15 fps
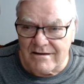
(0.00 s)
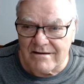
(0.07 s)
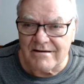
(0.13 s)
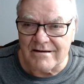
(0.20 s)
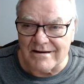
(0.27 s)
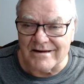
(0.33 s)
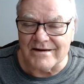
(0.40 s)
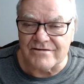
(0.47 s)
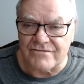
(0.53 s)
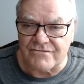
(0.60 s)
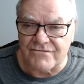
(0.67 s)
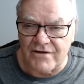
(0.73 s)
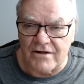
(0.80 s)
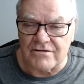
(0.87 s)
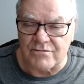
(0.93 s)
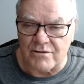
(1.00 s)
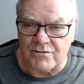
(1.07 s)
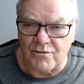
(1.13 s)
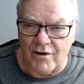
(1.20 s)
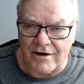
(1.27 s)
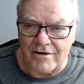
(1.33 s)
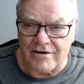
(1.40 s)
at least filled with
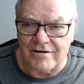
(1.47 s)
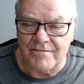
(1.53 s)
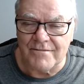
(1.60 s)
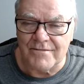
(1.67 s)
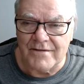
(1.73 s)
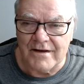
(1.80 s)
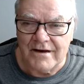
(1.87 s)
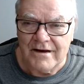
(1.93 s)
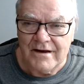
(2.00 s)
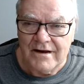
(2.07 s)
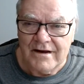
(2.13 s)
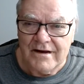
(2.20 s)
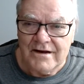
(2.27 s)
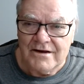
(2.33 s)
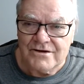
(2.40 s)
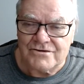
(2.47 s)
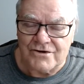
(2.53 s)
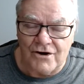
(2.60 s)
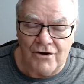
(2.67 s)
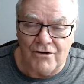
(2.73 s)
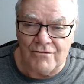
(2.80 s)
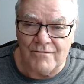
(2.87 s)
water.
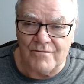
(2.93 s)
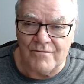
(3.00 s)
So,